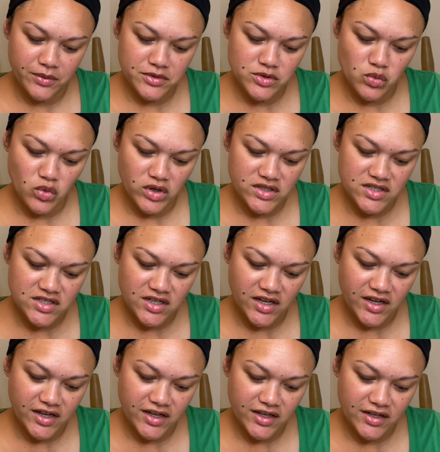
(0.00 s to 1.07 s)
was one
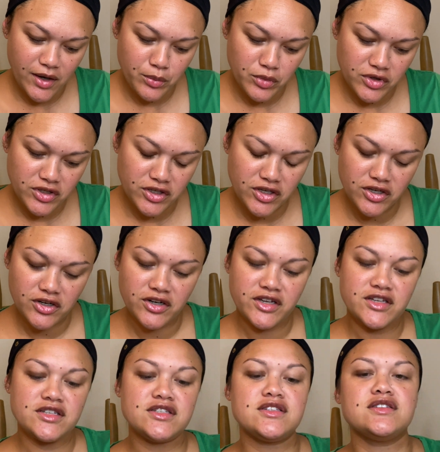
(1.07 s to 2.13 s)
side. I'm really
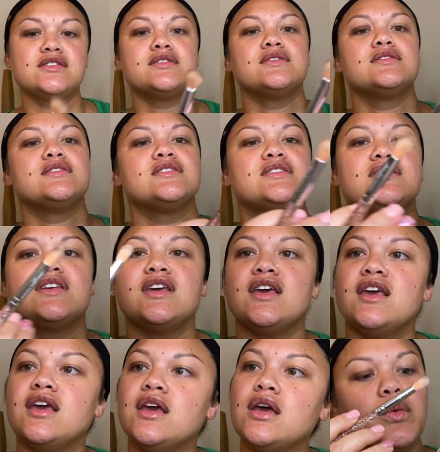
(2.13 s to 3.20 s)
curious to
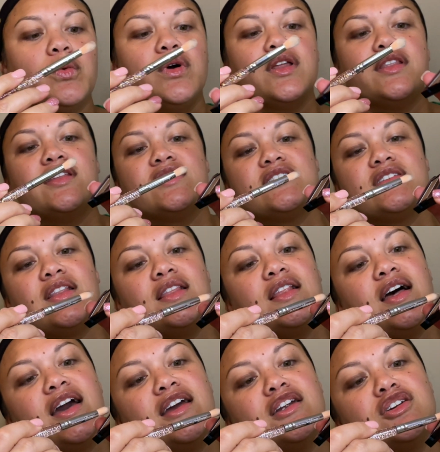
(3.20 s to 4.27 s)
see what this
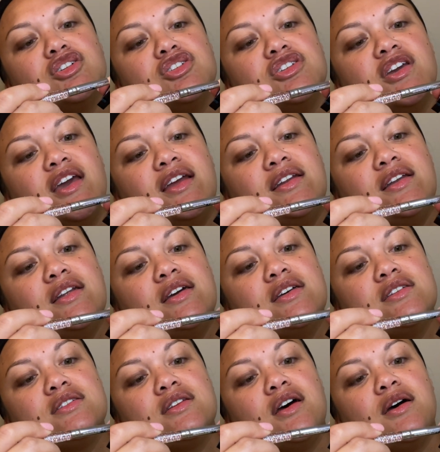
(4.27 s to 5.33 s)
lighter shade
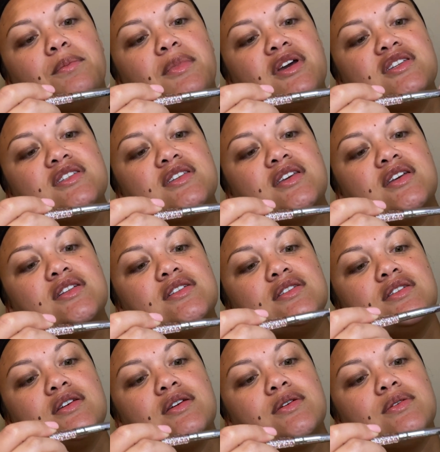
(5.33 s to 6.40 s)
does on my skin
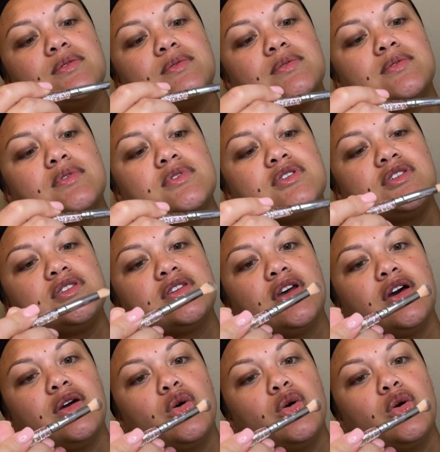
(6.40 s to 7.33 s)
tone. So,